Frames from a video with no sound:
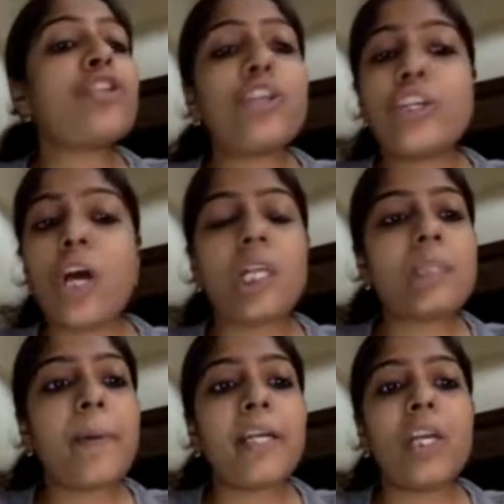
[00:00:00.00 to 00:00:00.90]
One should
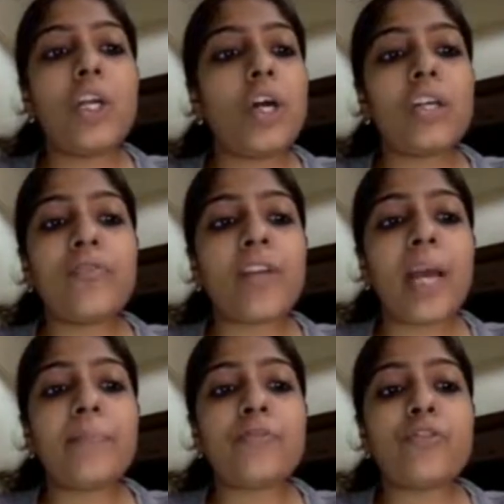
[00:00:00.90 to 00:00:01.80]
not spend a
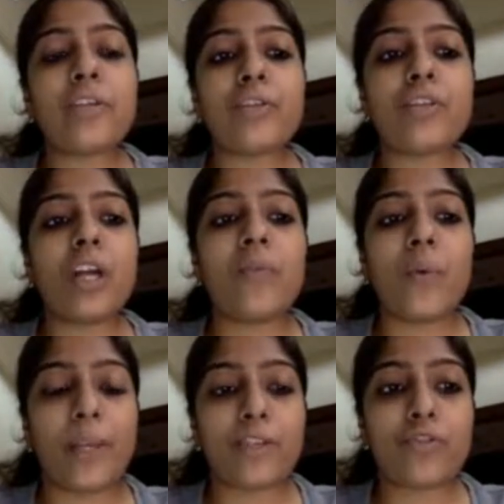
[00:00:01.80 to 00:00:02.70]
lot of time trying
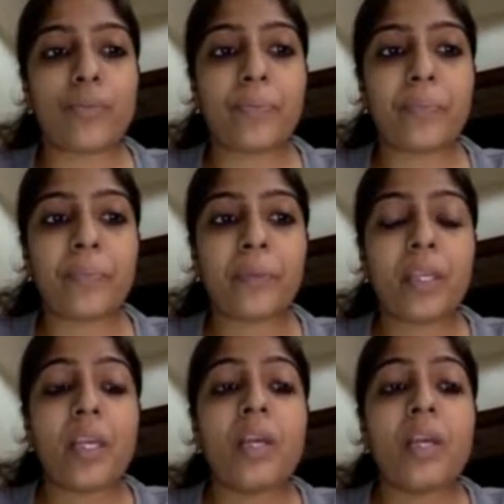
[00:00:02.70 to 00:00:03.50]
to solve a question.